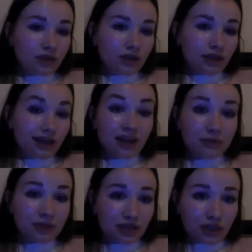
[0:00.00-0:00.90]

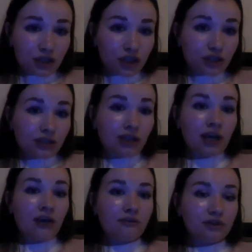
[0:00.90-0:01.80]
accommodation,
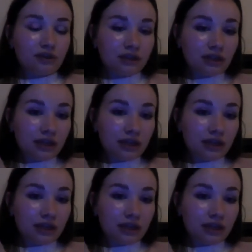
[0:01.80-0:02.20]
having